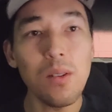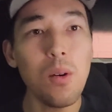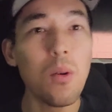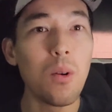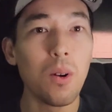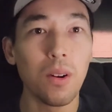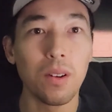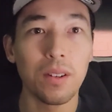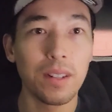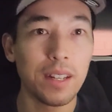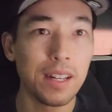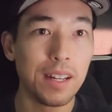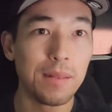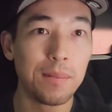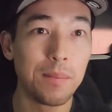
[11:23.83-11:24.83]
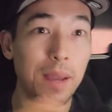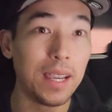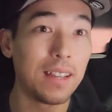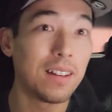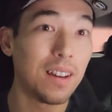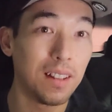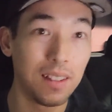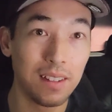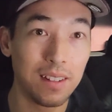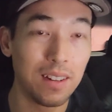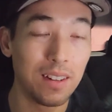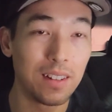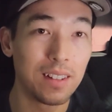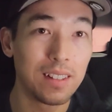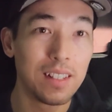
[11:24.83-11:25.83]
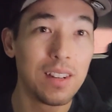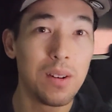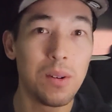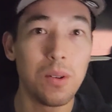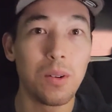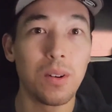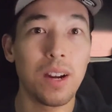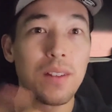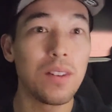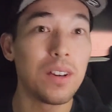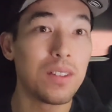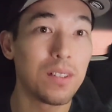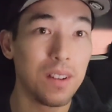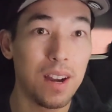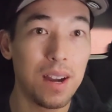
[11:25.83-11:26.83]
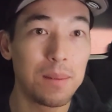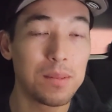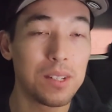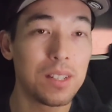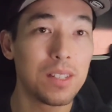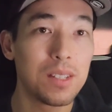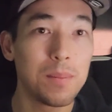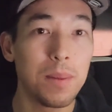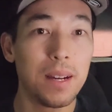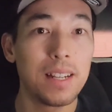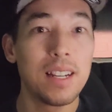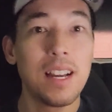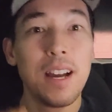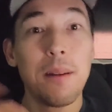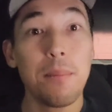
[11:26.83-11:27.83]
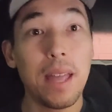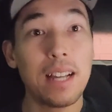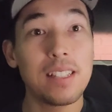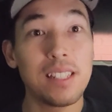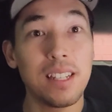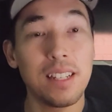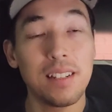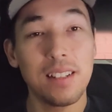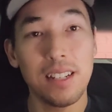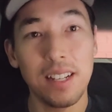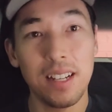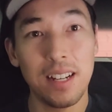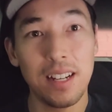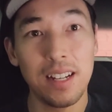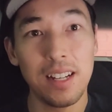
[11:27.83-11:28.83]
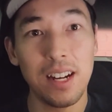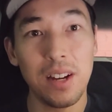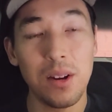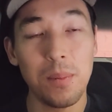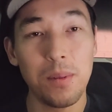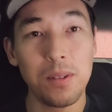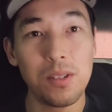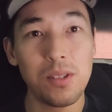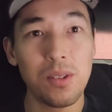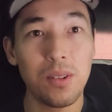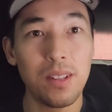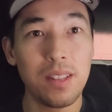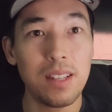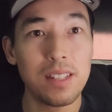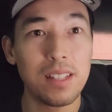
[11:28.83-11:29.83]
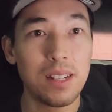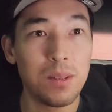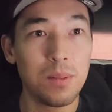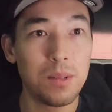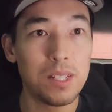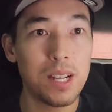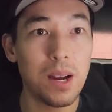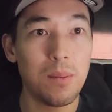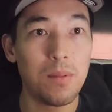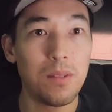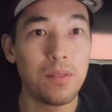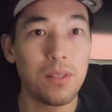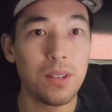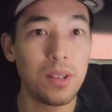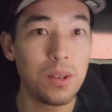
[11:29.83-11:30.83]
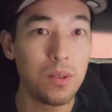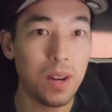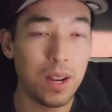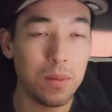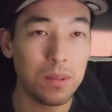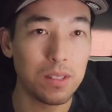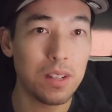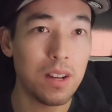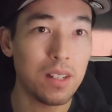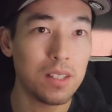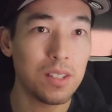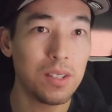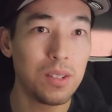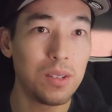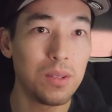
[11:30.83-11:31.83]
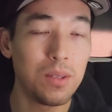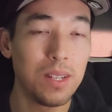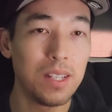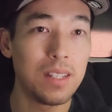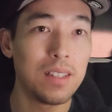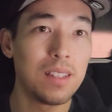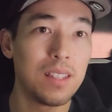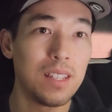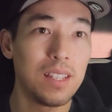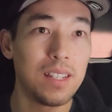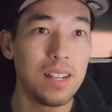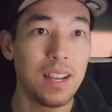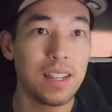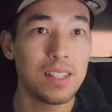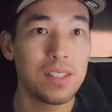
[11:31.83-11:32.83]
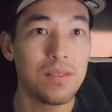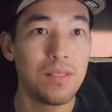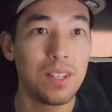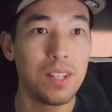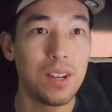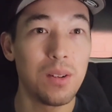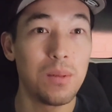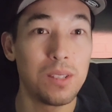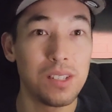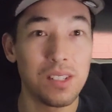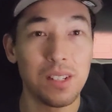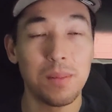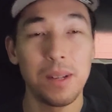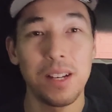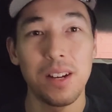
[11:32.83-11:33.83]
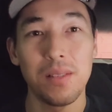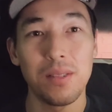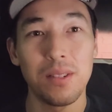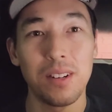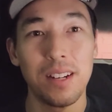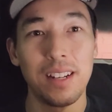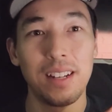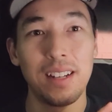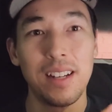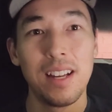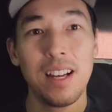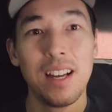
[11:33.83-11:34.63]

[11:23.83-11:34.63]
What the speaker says: or make it a la carte, or have other options. But that's it. I hope you enjoyed this and it was helpful for you. I will talk to you in the next video, which is going to be covering